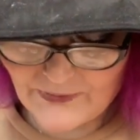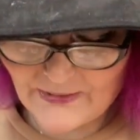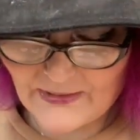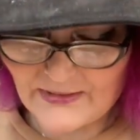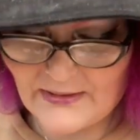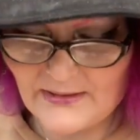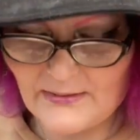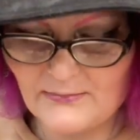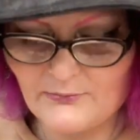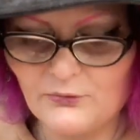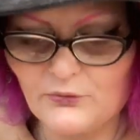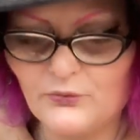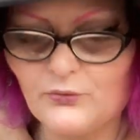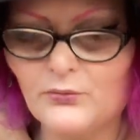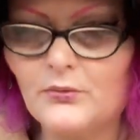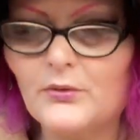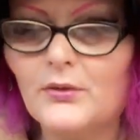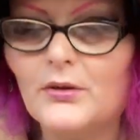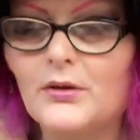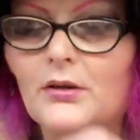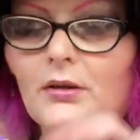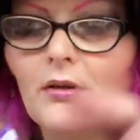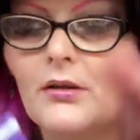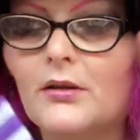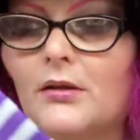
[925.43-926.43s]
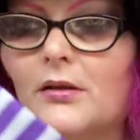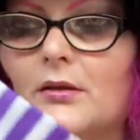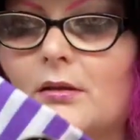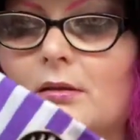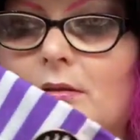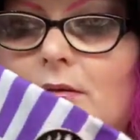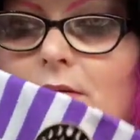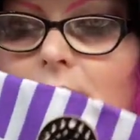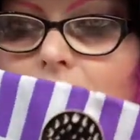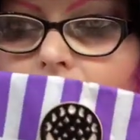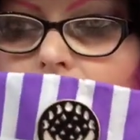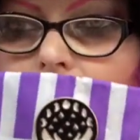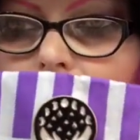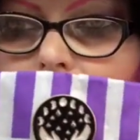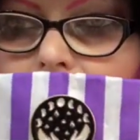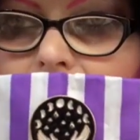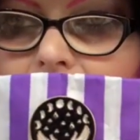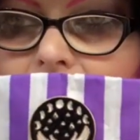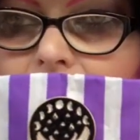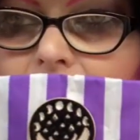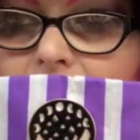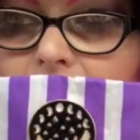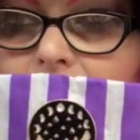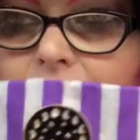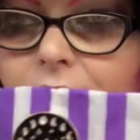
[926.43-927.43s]
enamel
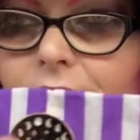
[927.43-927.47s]
pin.